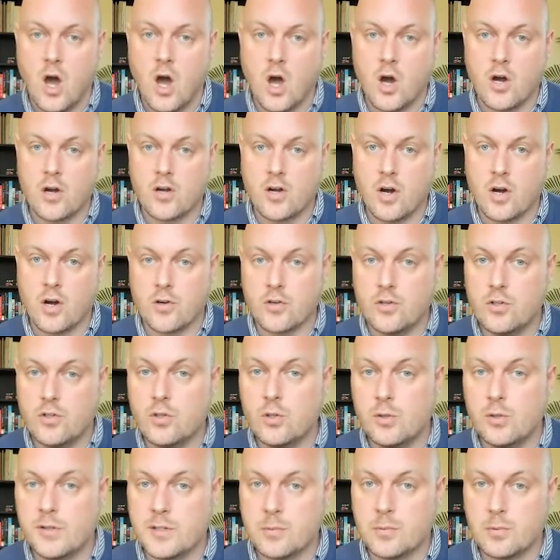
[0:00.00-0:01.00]
our
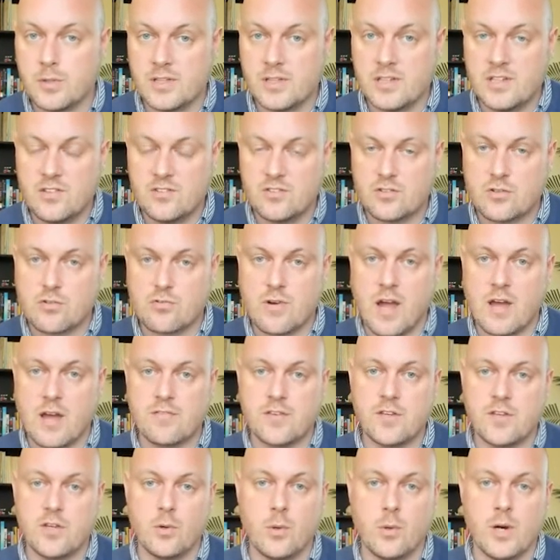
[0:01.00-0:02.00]
newly released
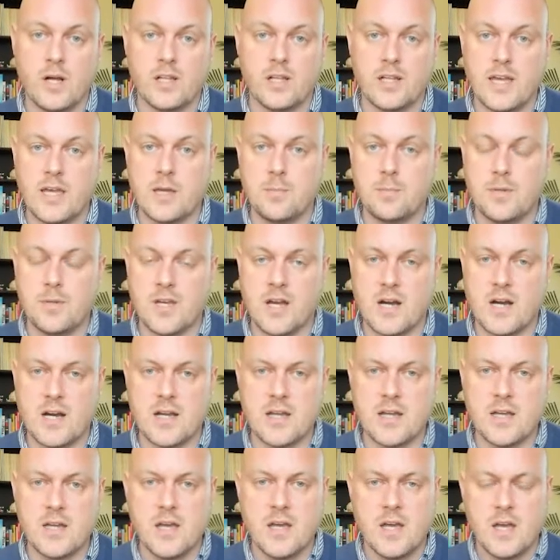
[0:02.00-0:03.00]
GraphQL
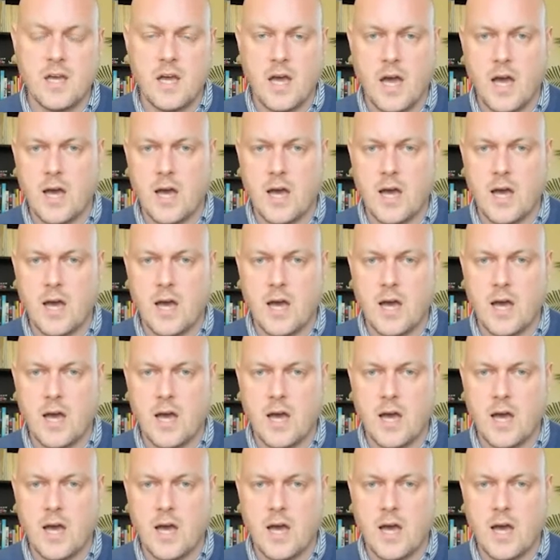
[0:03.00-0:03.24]
API,